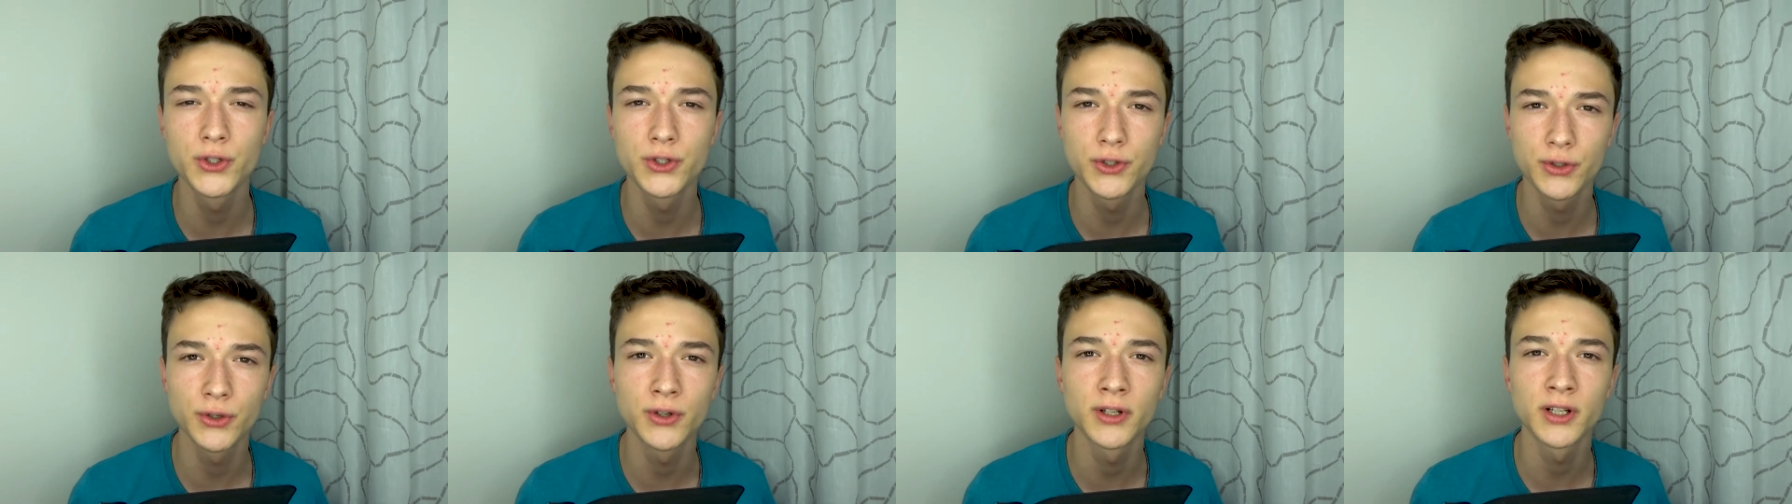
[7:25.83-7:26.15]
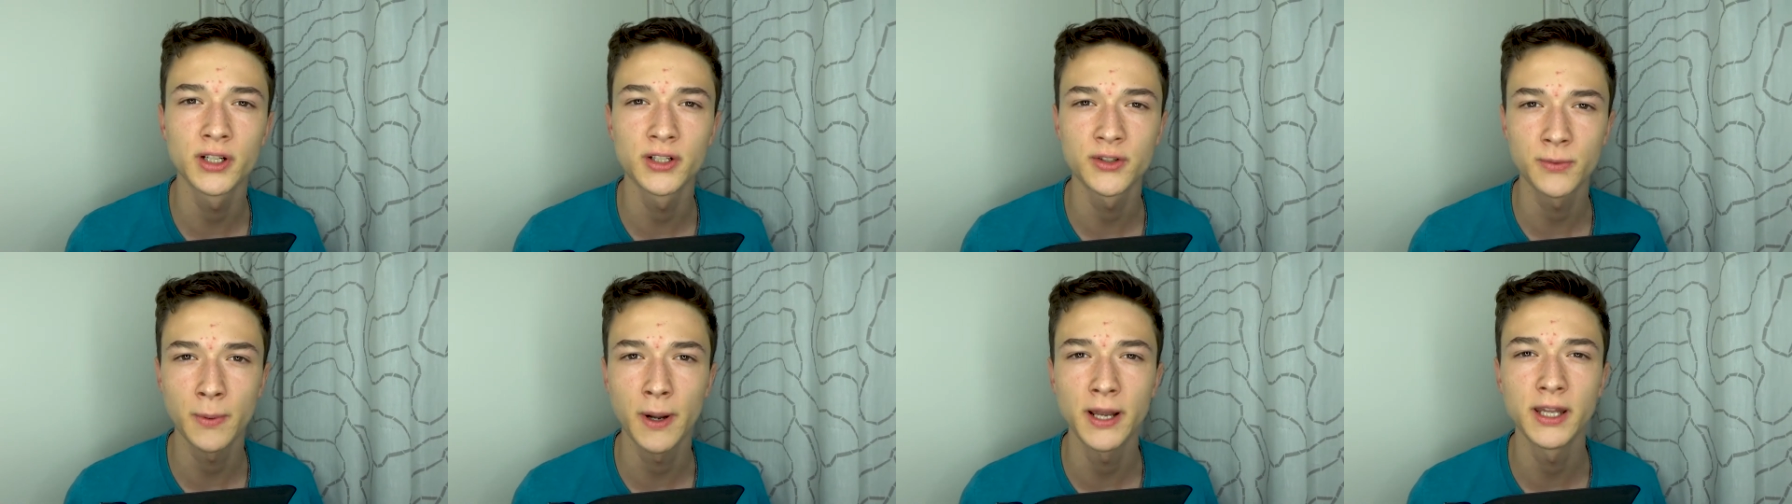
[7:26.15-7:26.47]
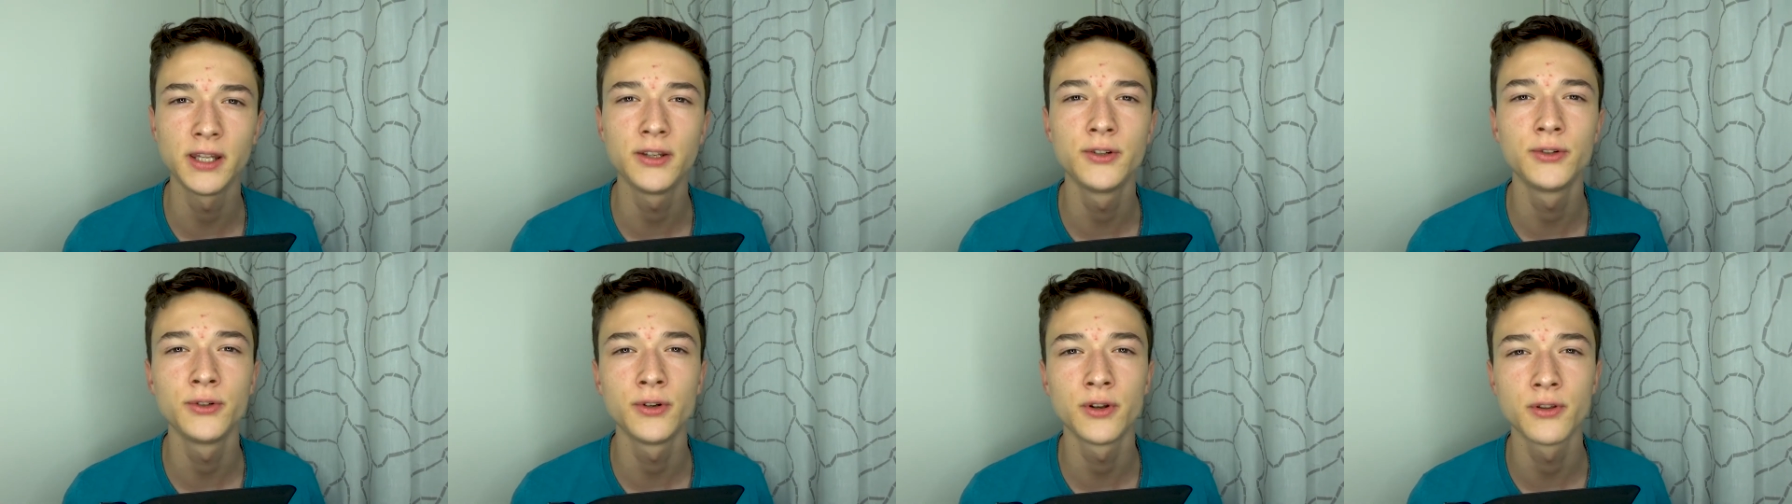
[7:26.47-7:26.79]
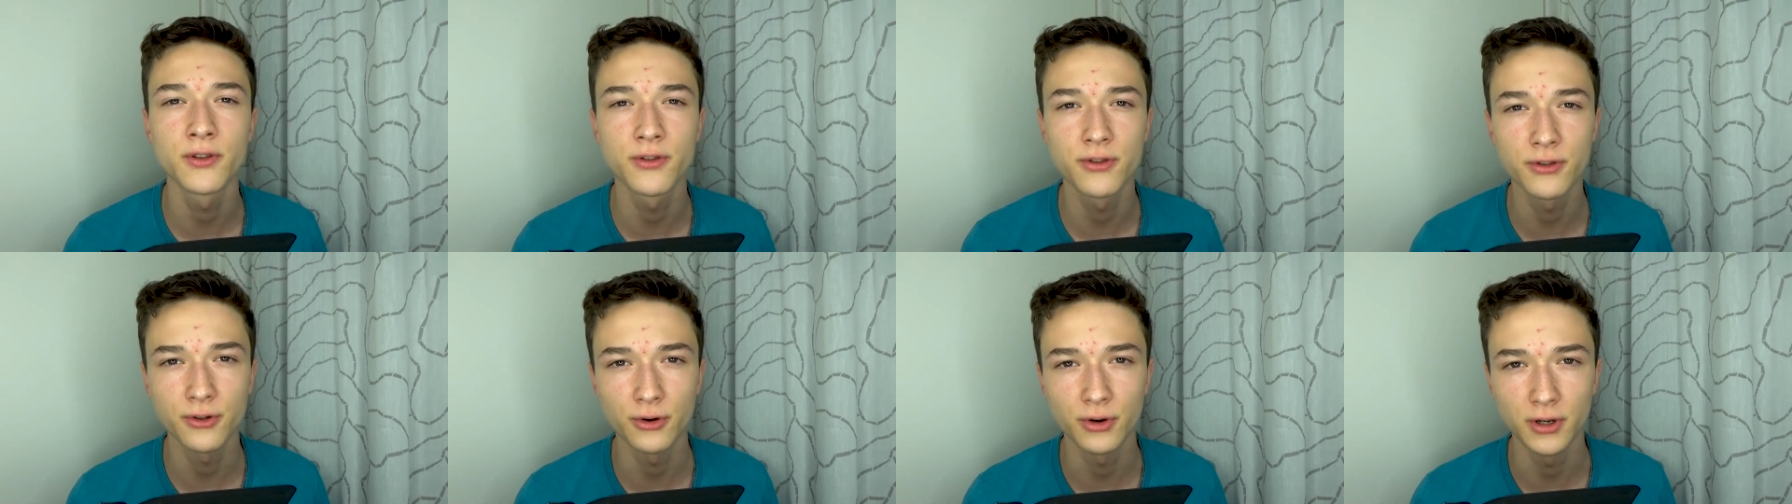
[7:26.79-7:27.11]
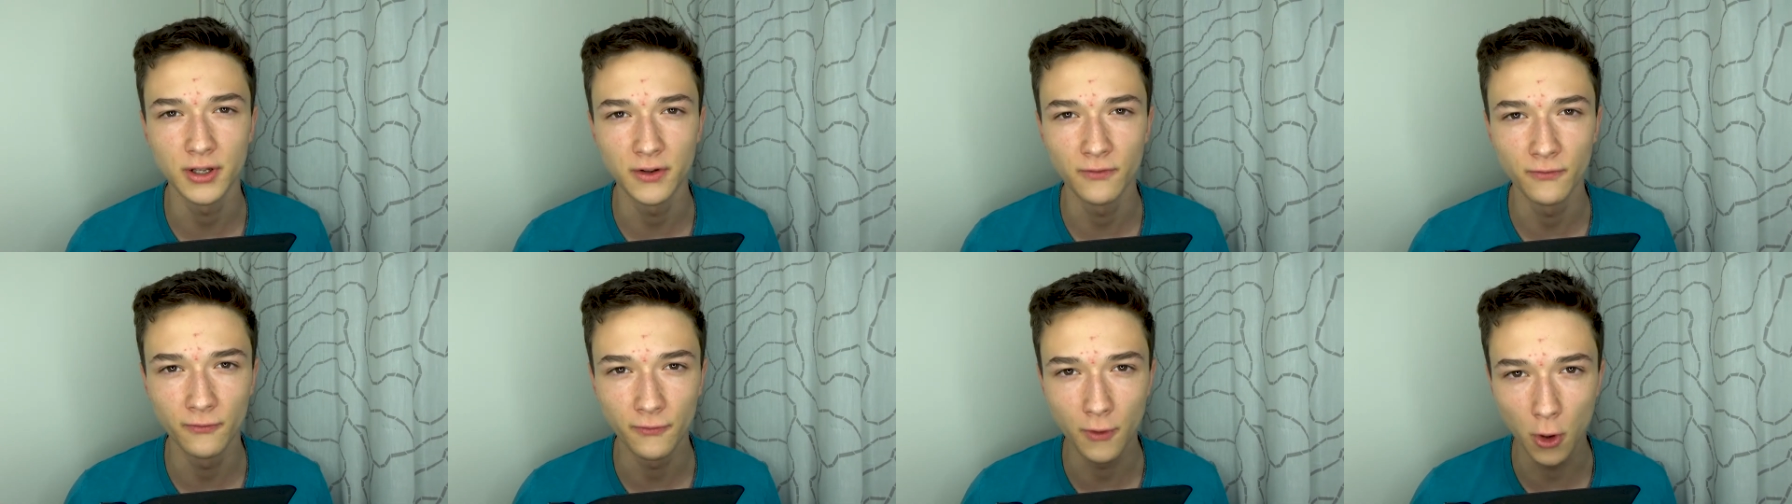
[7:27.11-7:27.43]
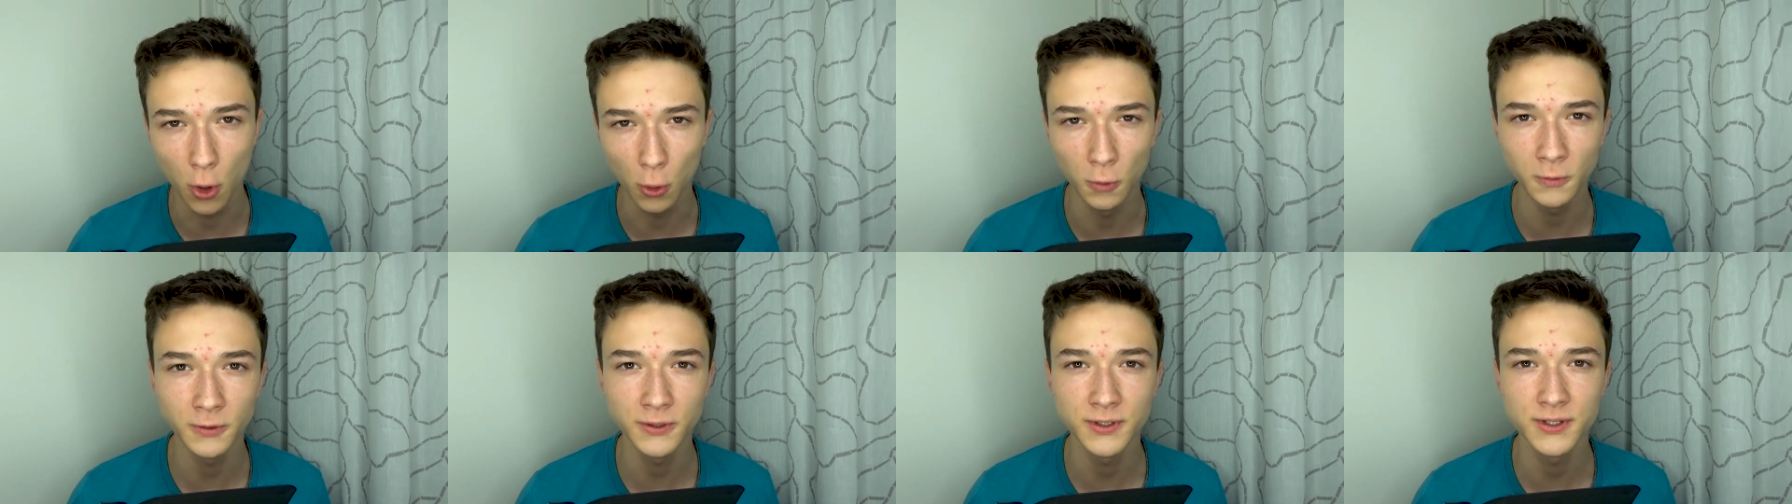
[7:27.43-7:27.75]
220, 230
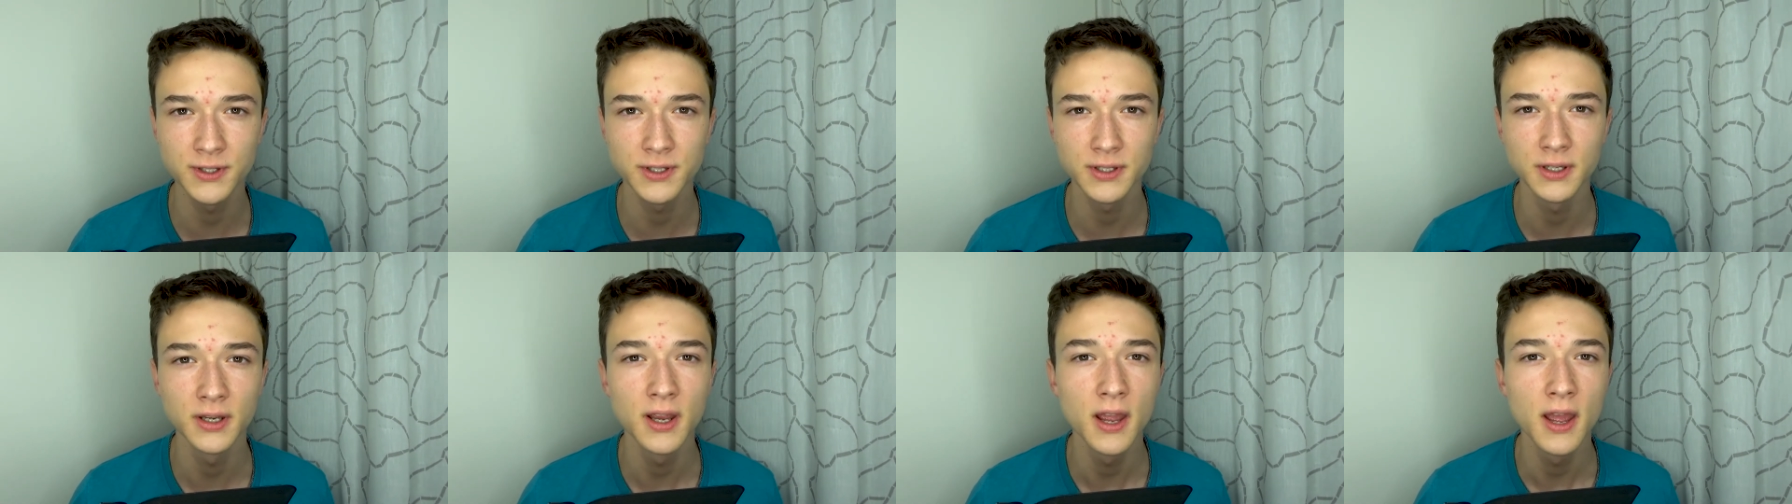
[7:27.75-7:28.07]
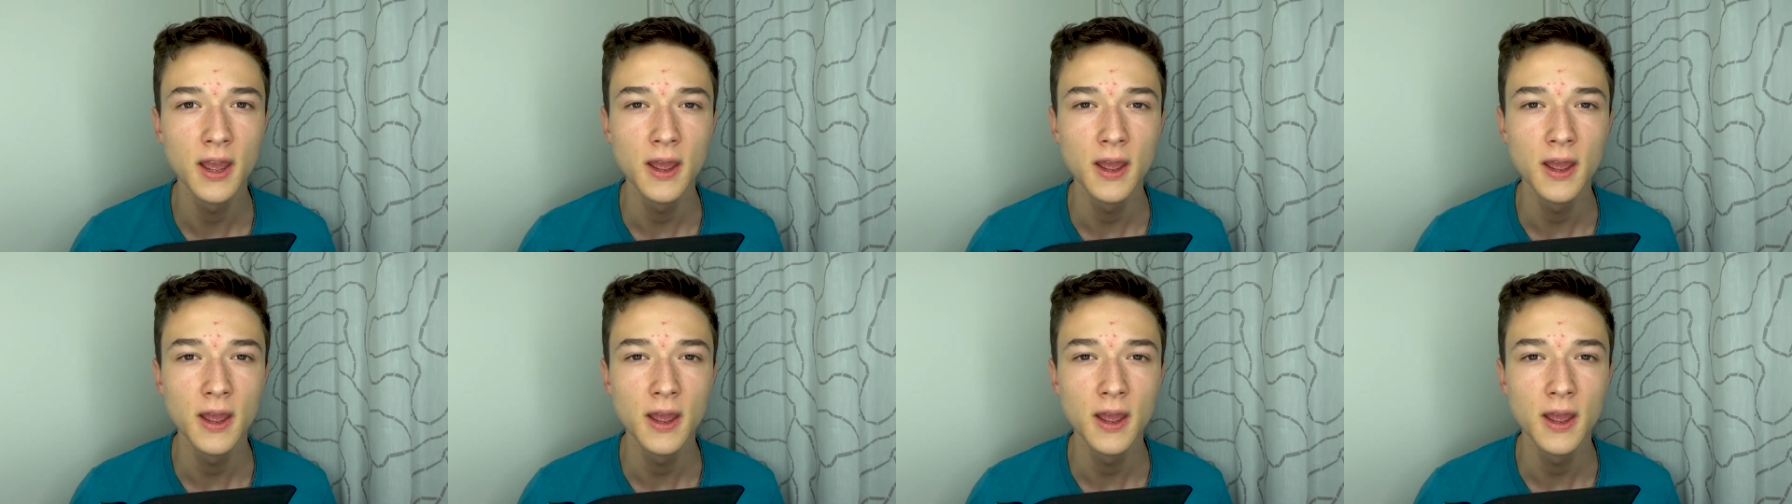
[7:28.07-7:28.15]
volts.